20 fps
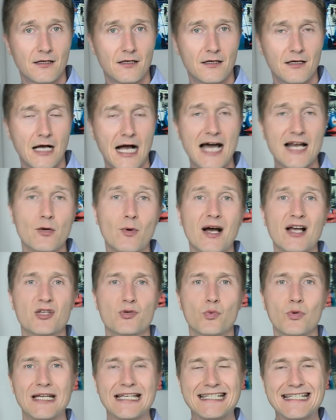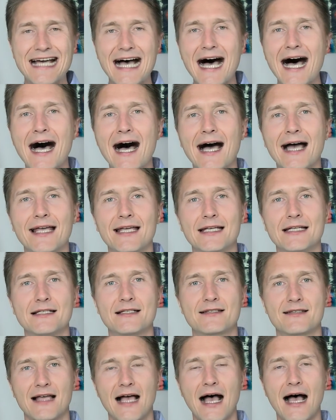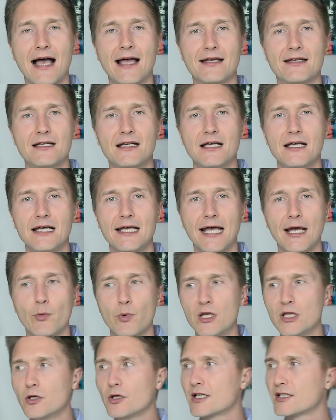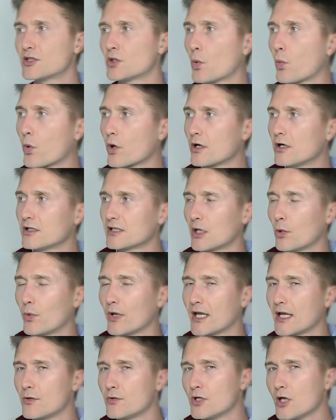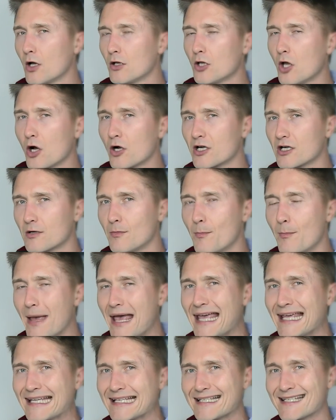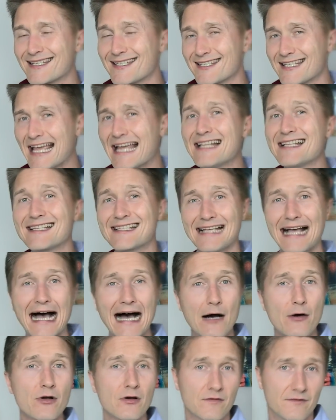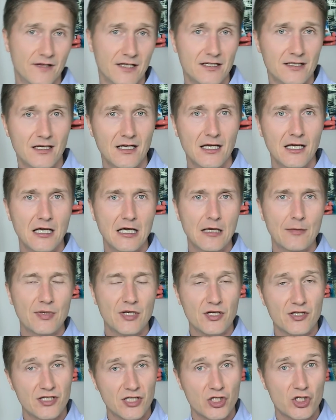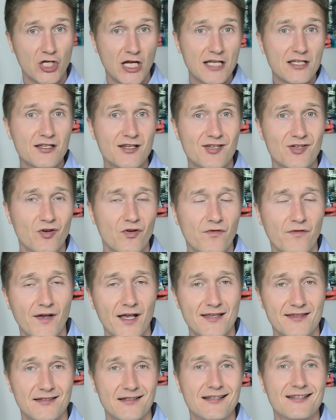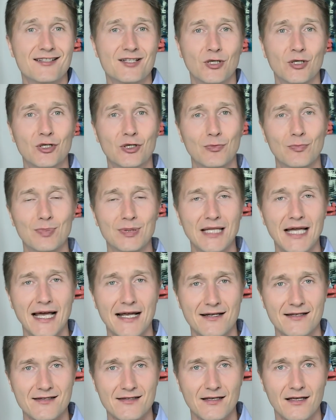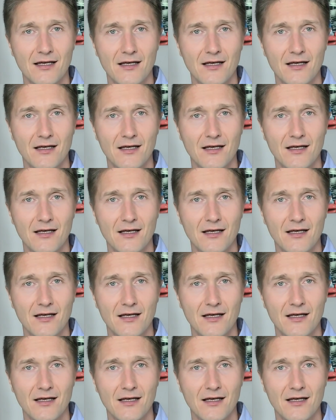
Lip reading: Otherwise we die inside and we look at the world and we can no longer make sense out of it because it changes so fast and it's so complex.